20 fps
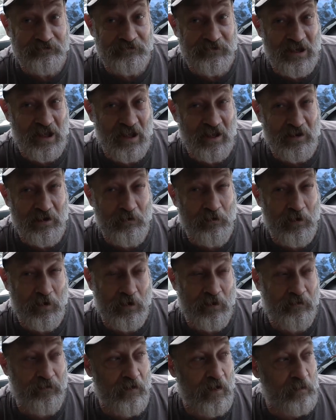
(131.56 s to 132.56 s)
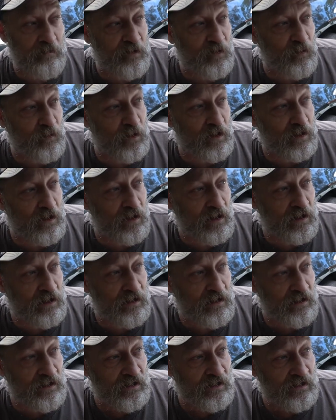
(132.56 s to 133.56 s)
January, February.
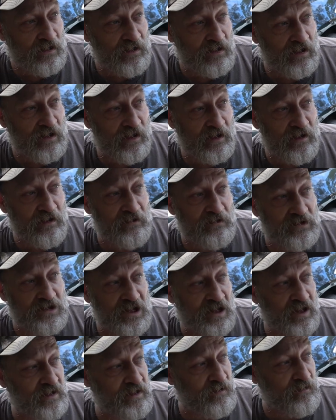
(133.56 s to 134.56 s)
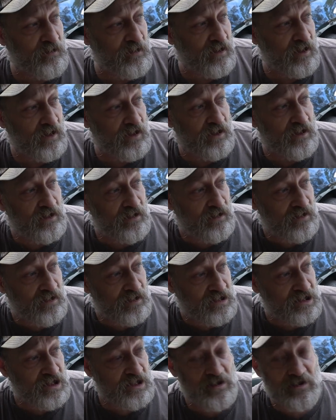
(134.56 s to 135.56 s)
I know in January I
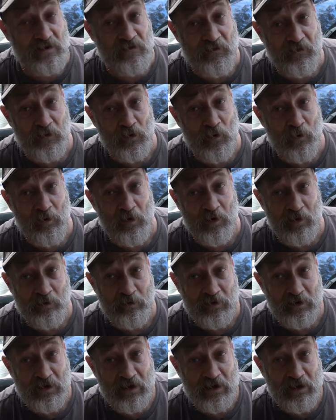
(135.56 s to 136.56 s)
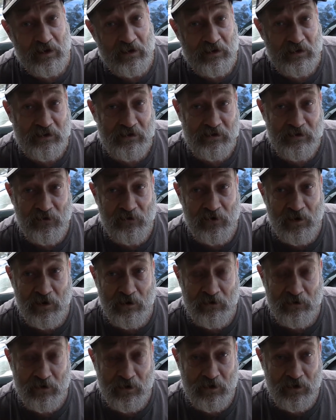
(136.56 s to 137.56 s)
changed the fuel pump in that
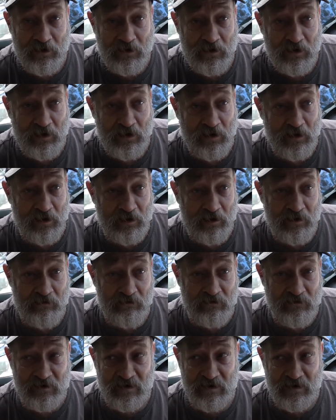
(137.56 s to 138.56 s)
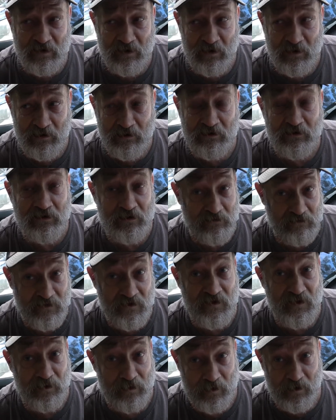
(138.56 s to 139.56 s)
Toyota and it was uh, it was
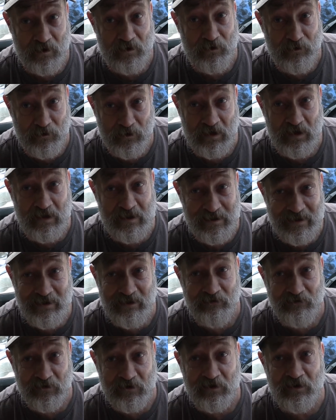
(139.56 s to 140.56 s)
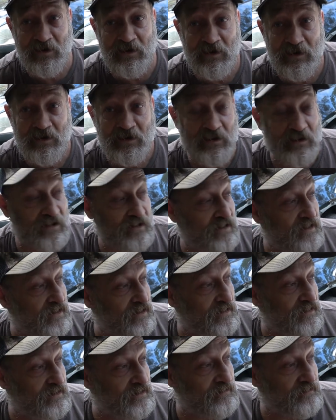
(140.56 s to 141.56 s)
30 degrees even
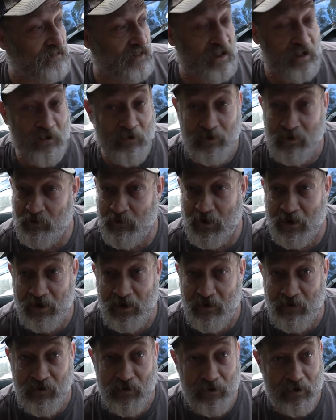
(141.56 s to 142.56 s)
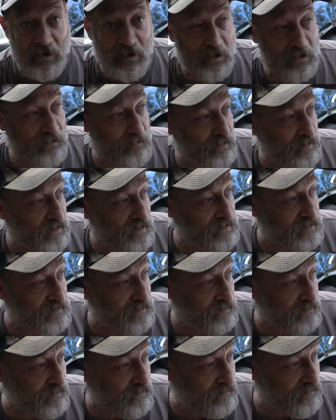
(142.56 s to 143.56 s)
right on the money 30 degrees
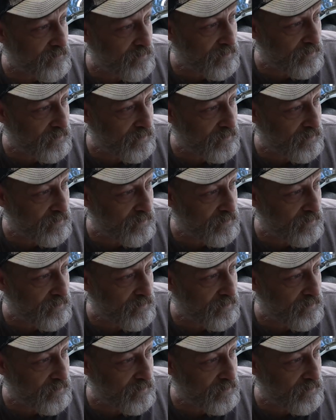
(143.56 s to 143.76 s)
so